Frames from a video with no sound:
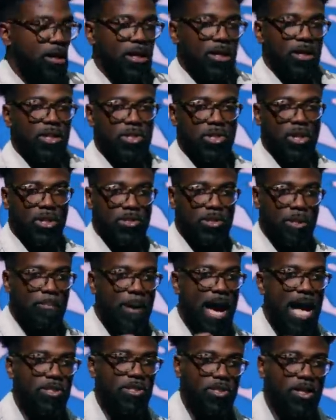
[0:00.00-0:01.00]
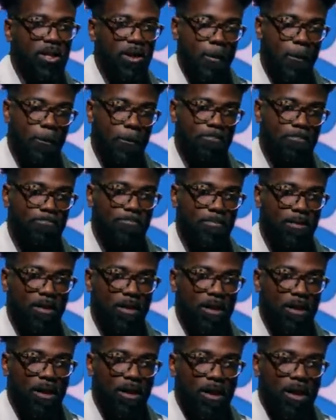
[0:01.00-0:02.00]
This girl said, Pastor,
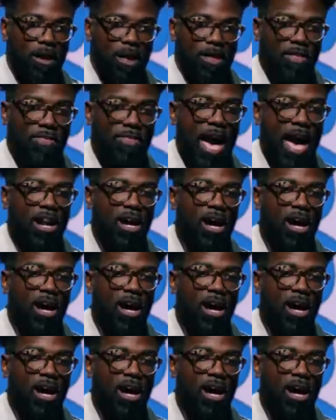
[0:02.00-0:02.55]
that